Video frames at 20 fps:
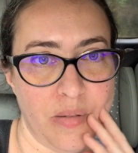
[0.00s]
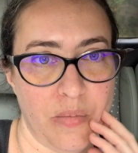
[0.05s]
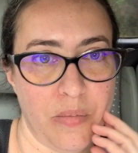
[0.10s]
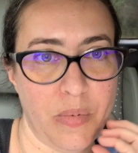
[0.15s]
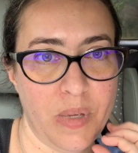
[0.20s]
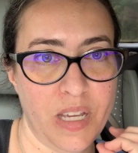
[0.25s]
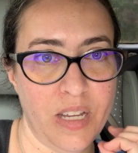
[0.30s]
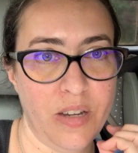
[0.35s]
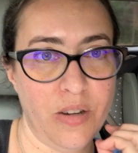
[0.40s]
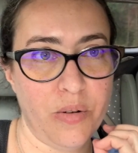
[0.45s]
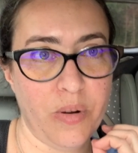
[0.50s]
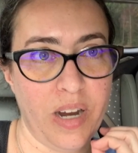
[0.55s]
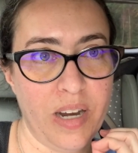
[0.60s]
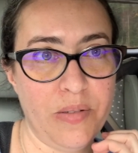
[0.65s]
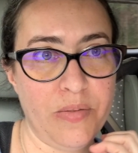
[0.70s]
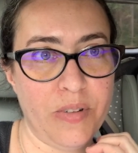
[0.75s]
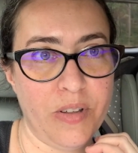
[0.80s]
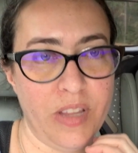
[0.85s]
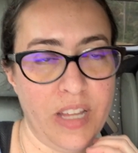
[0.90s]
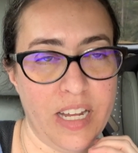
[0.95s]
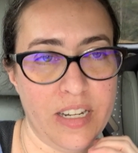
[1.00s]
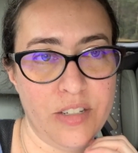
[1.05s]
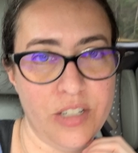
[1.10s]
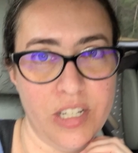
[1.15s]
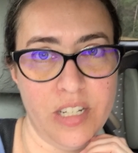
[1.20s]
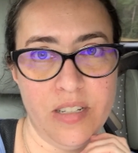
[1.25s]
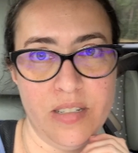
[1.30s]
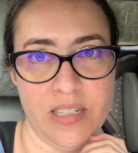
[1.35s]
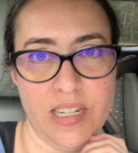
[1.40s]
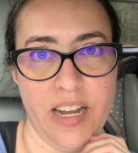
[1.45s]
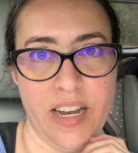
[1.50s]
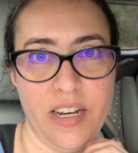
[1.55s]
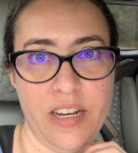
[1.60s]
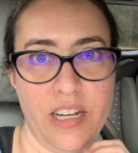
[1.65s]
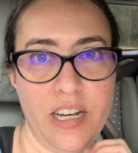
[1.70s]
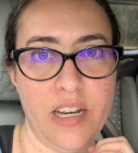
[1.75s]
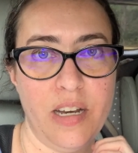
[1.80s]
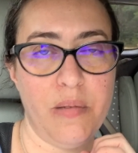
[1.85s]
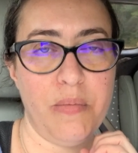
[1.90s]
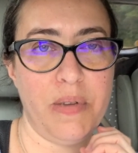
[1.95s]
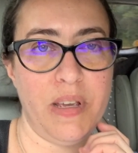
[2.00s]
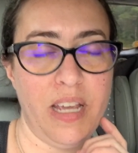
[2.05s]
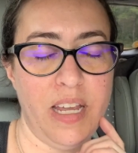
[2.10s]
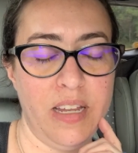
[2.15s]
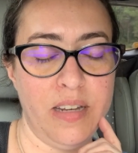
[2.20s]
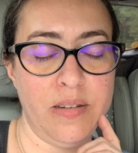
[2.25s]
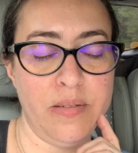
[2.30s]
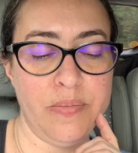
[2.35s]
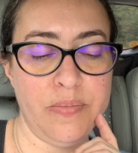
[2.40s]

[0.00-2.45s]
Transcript: be grateful that she's not in any pain.